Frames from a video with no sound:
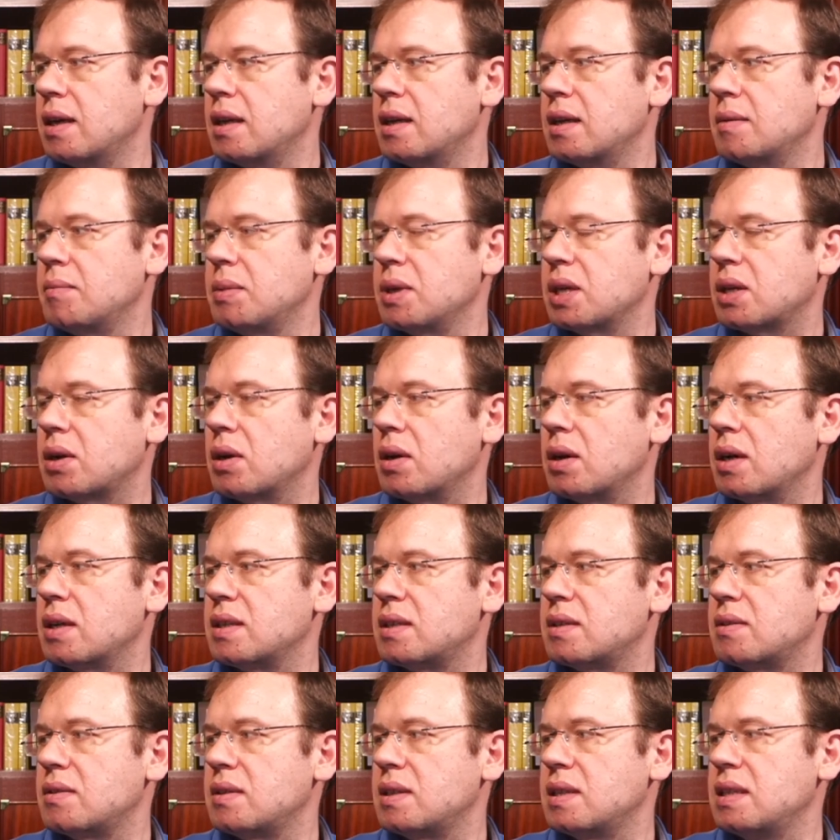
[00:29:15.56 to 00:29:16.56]

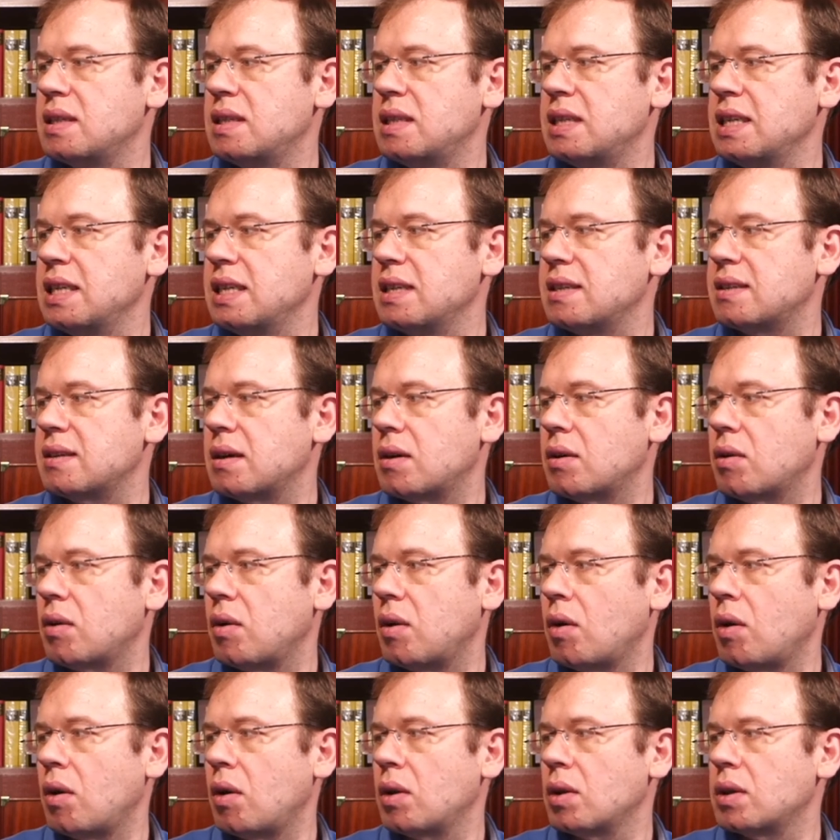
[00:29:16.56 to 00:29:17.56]
because these are
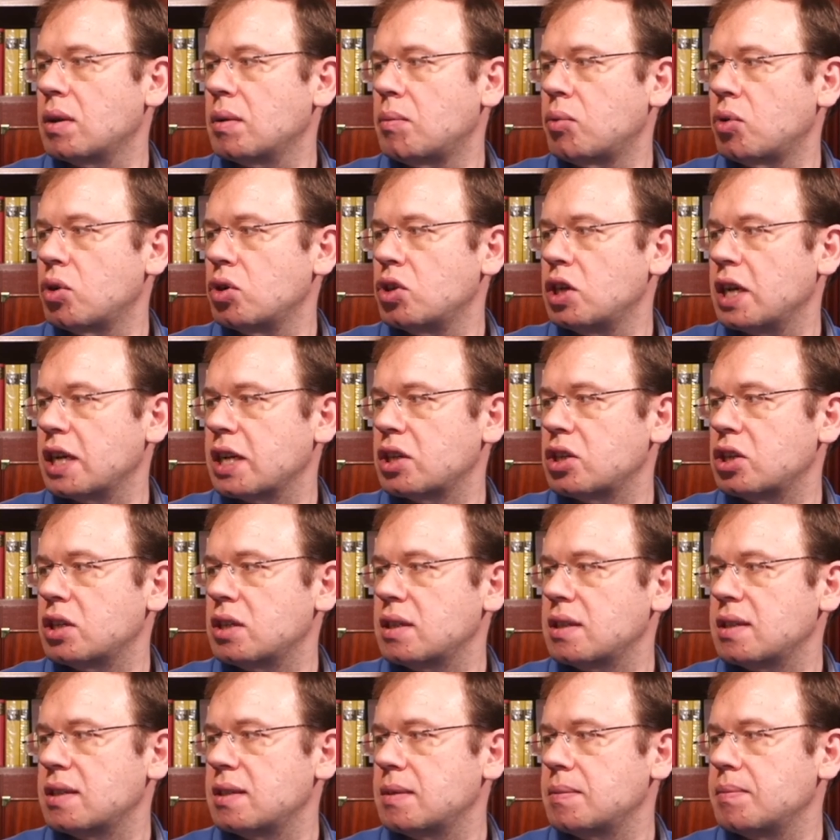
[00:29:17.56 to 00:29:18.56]
all the
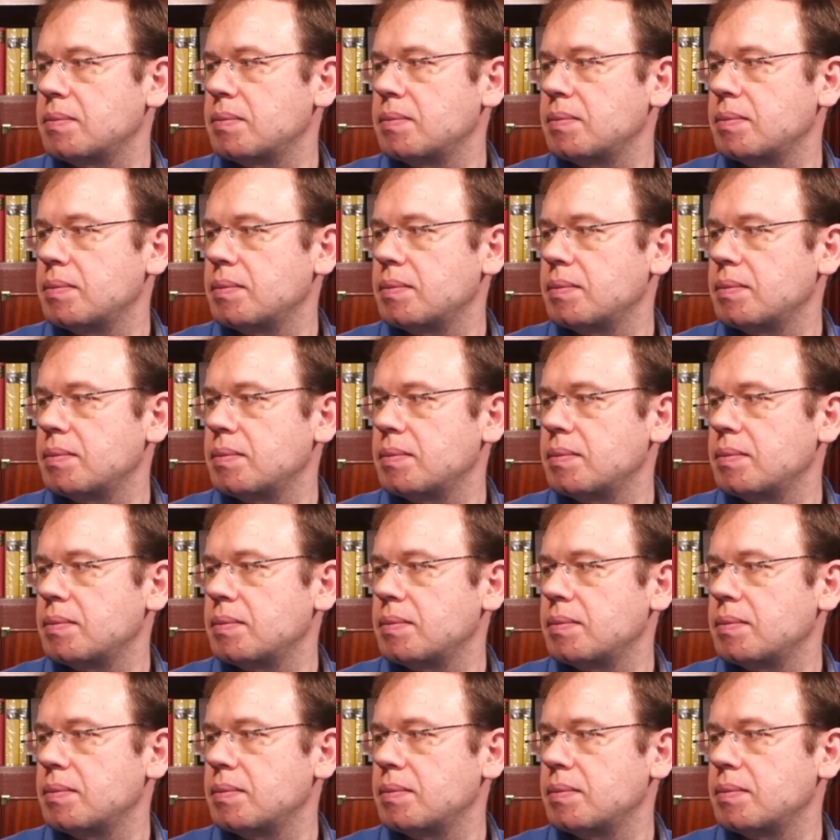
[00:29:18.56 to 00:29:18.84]
projections,